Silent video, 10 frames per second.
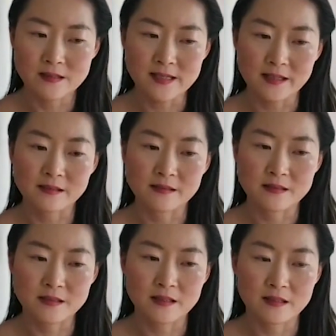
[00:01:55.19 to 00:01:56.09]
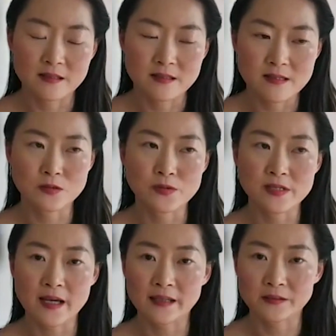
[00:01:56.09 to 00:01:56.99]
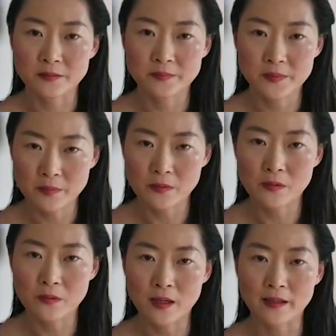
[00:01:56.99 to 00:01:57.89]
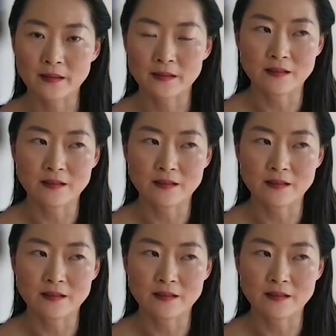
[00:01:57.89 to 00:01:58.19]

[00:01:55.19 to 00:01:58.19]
second is to see other people who are